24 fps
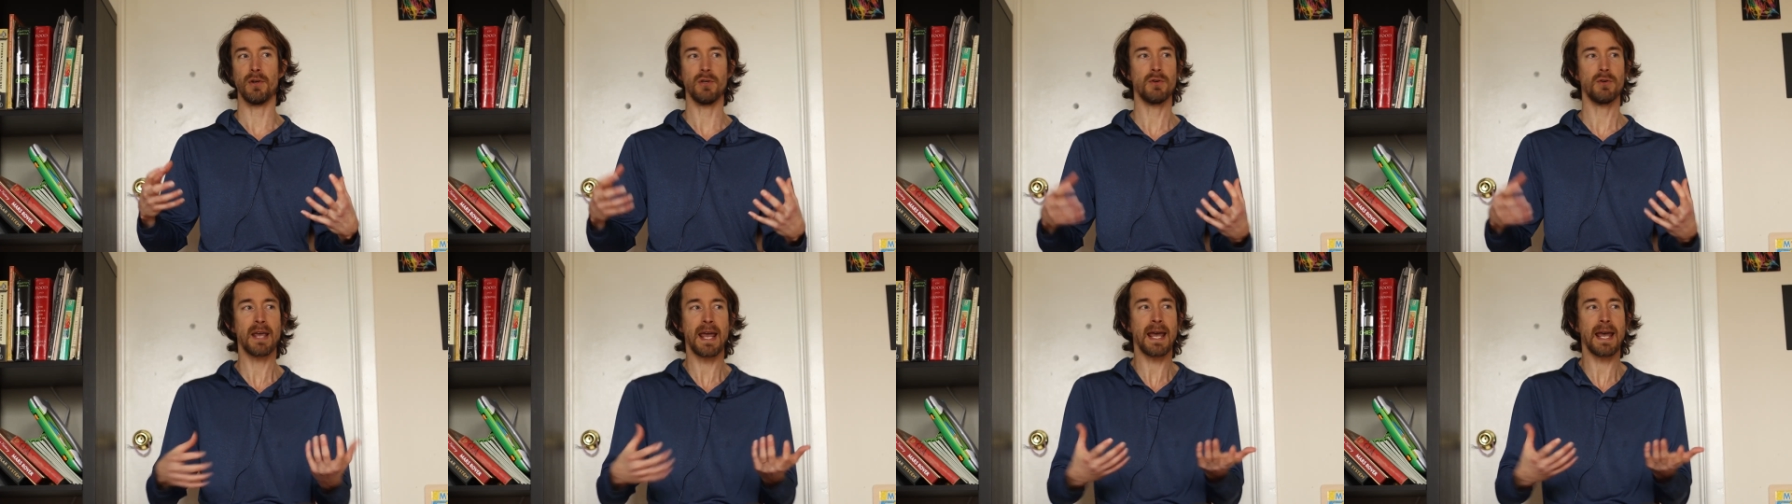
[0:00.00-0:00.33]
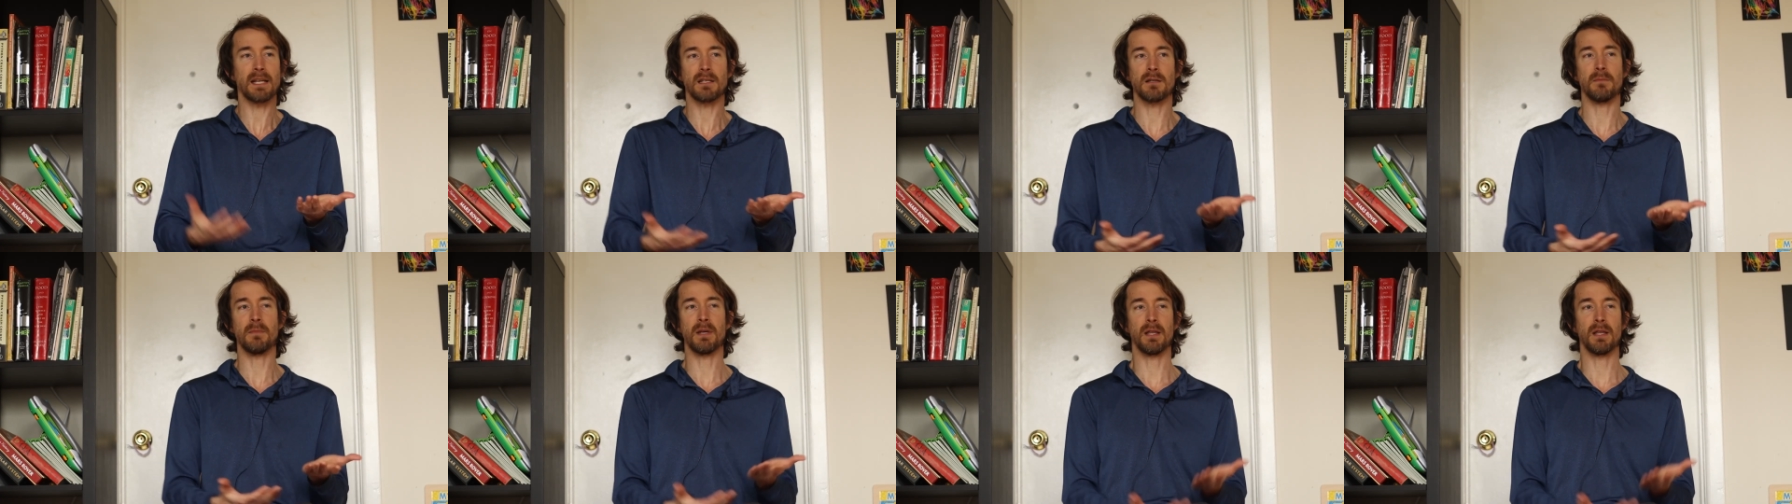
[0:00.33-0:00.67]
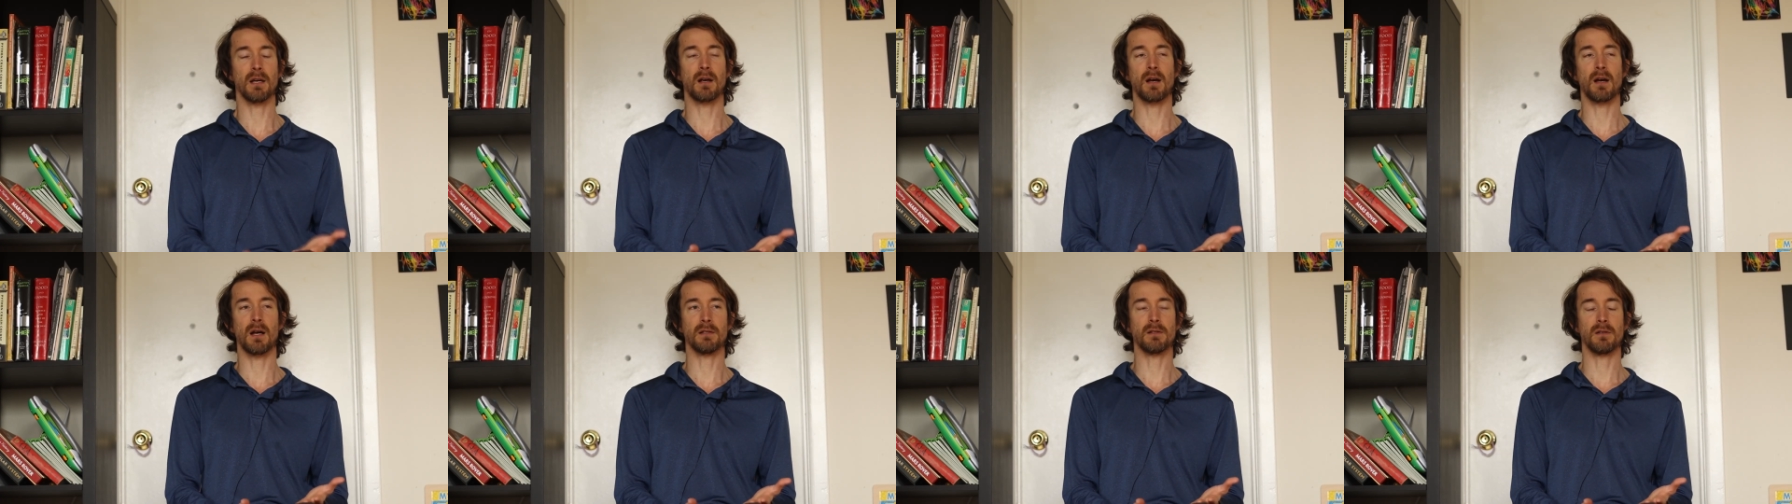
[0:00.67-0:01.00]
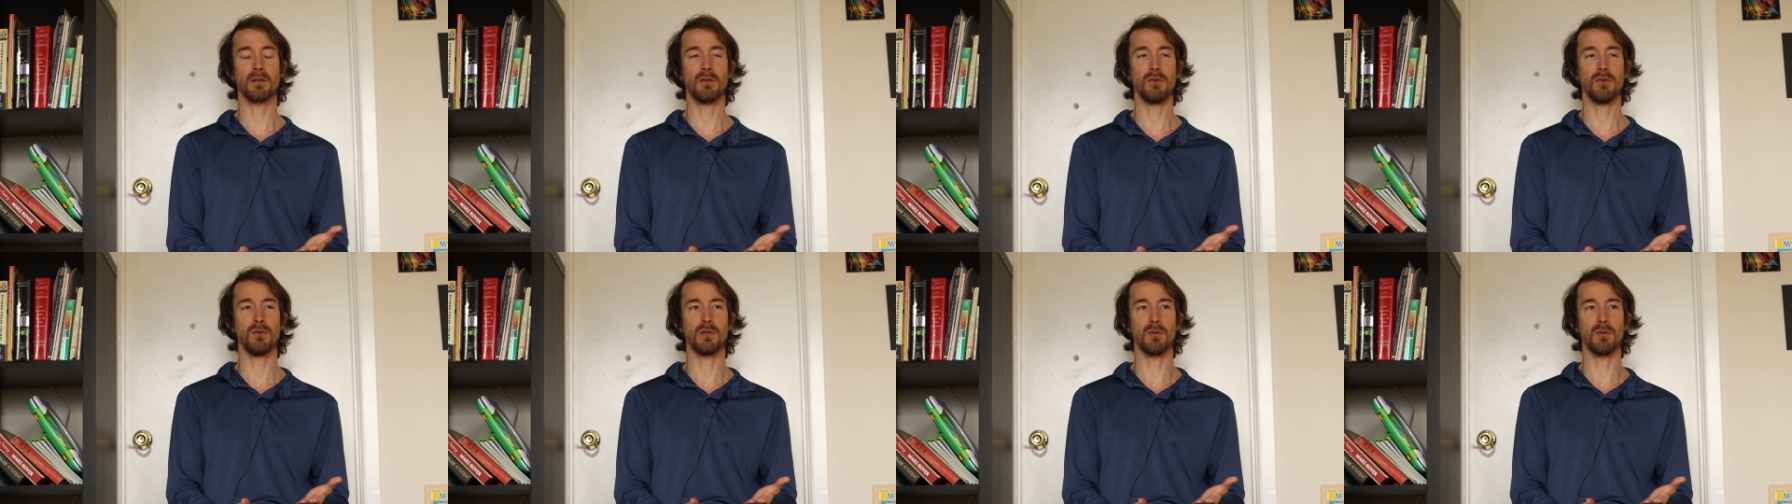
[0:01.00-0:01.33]
You can't amend the
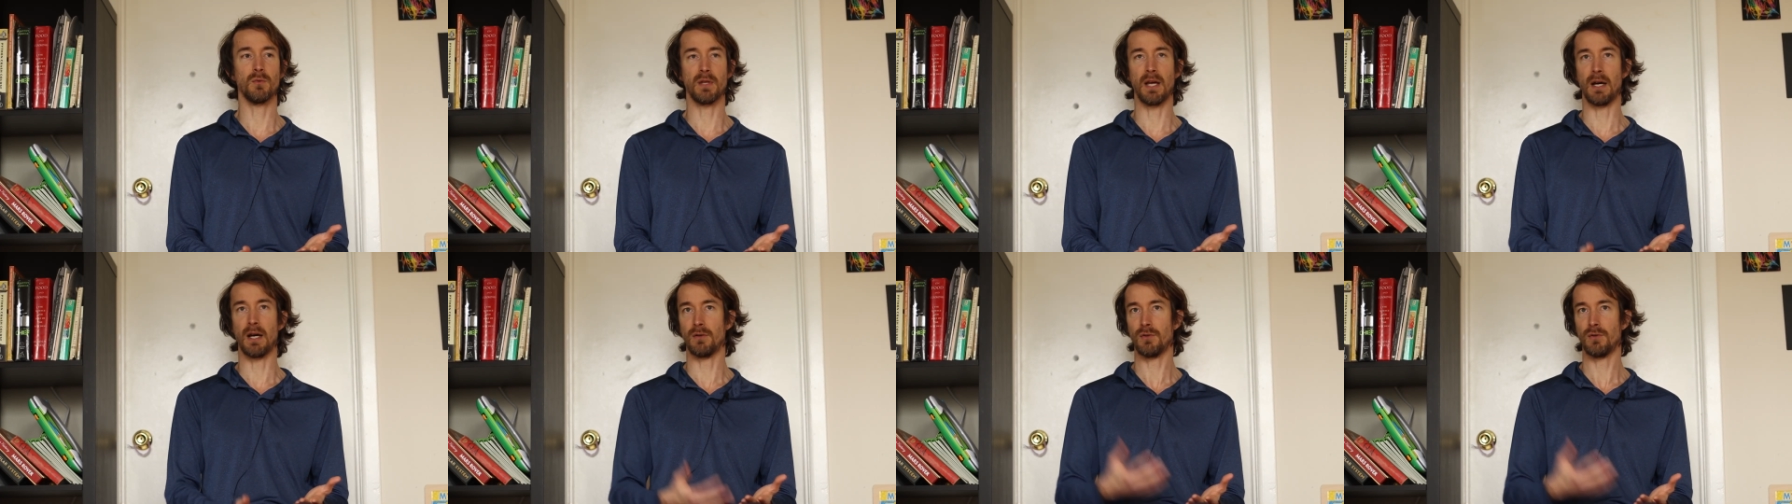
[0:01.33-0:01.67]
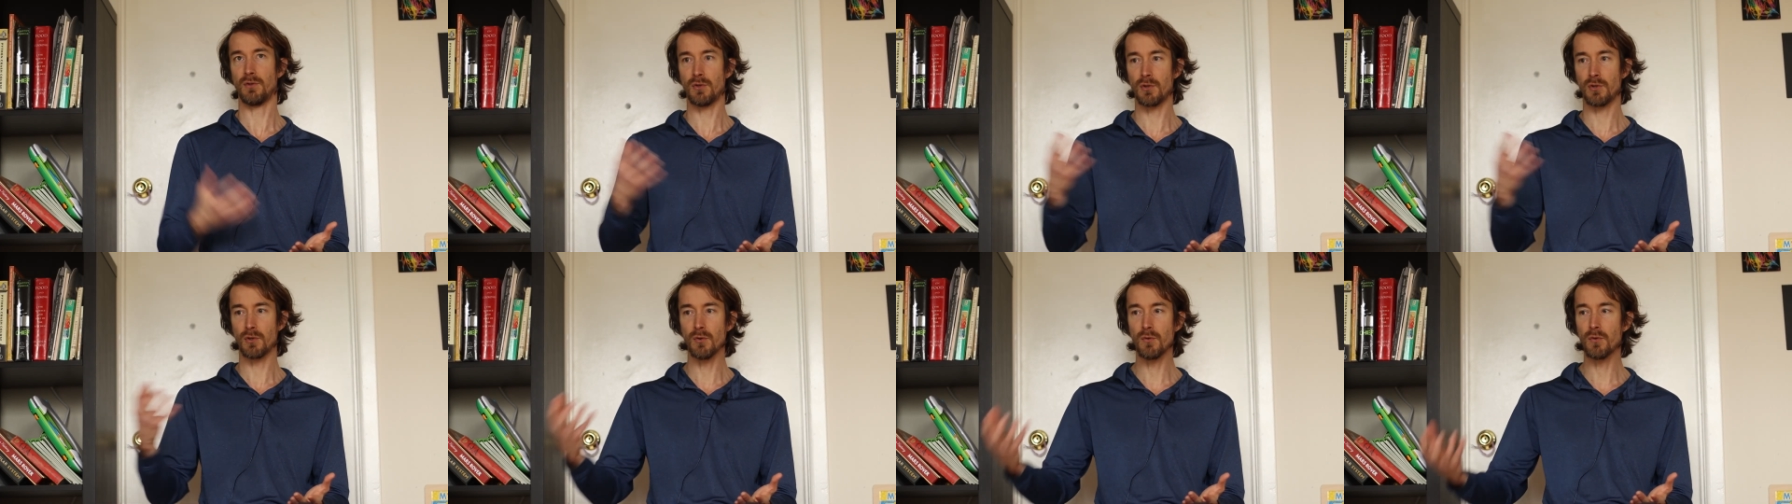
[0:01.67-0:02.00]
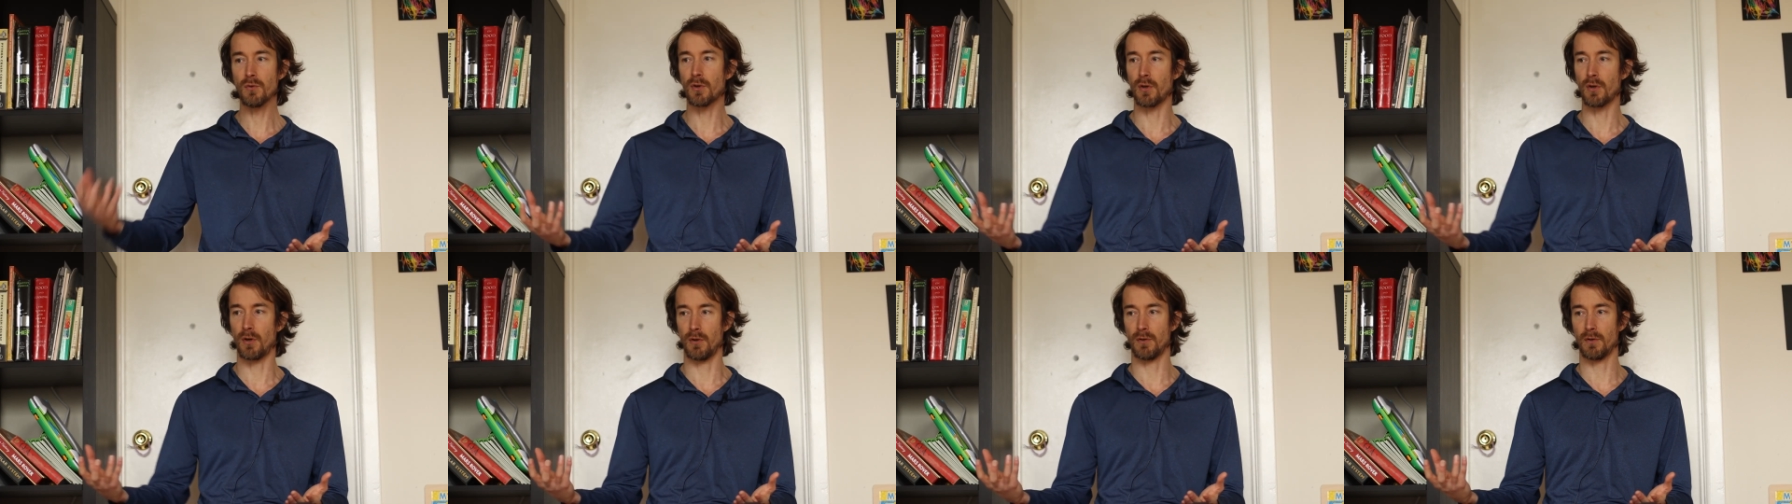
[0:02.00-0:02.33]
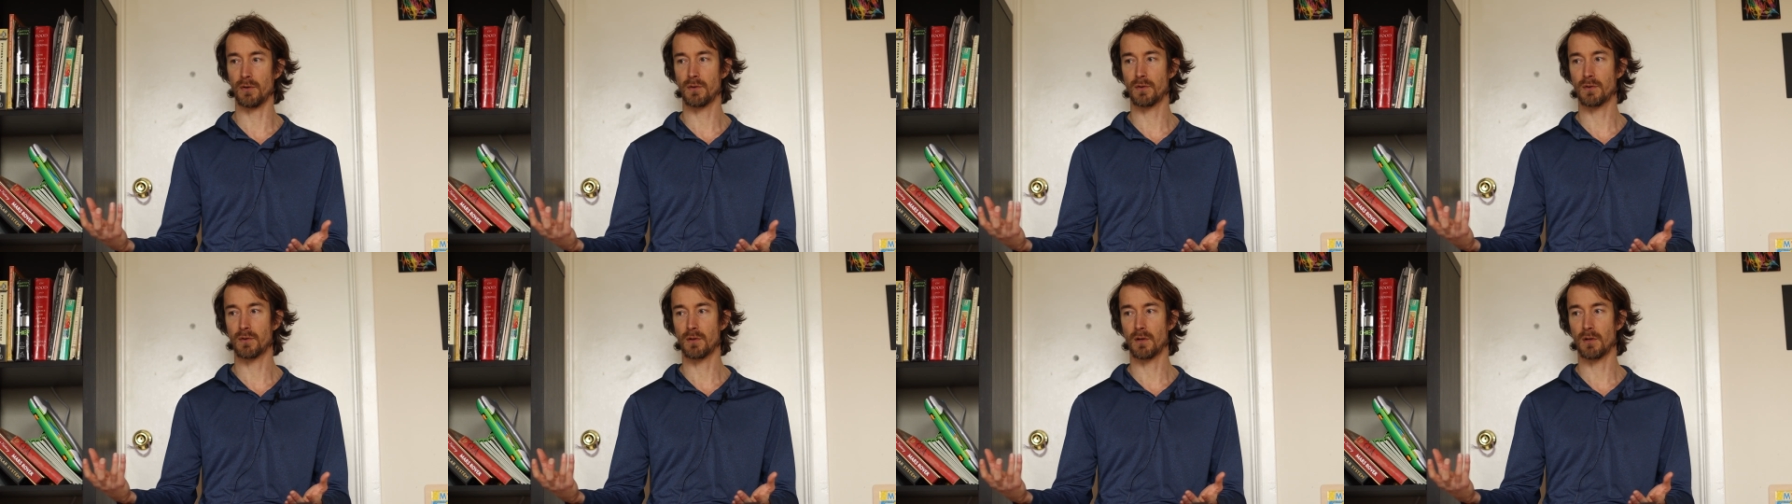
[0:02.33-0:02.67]
Constitution without
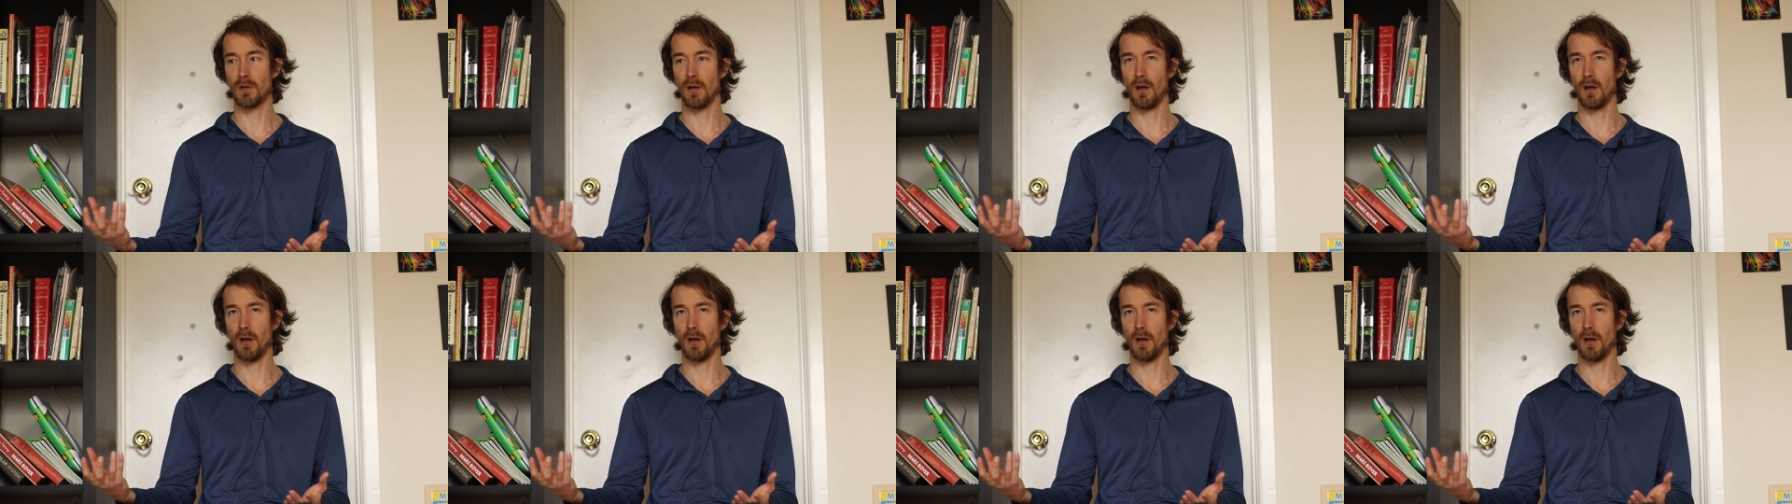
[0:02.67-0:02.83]
2/3